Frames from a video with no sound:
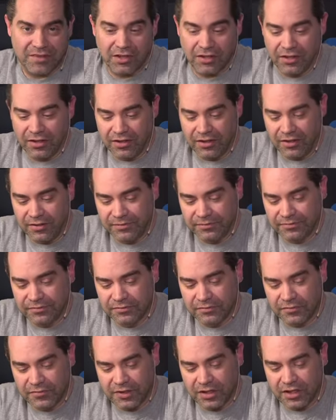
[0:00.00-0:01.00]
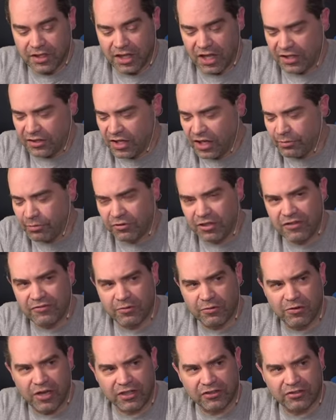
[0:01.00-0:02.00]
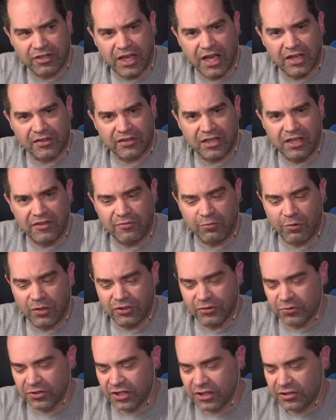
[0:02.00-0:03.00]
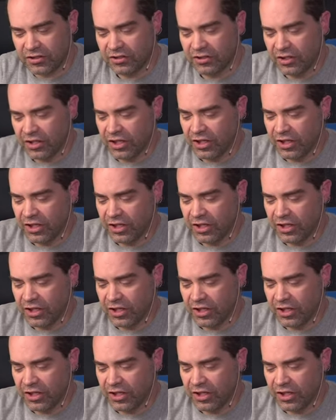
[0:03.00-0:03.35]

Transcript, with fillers: Um, and I believe it will actually cascade from one to another.